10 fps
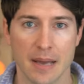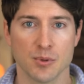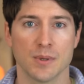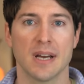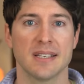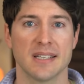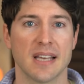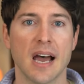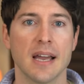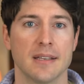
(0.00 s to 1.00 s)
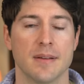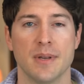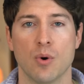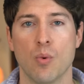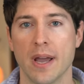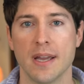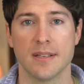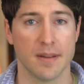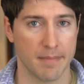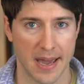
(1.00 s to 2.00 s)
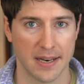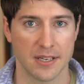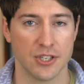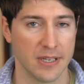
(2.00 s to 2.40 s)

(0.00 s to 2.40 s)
Tabs were not designed to be a way to manage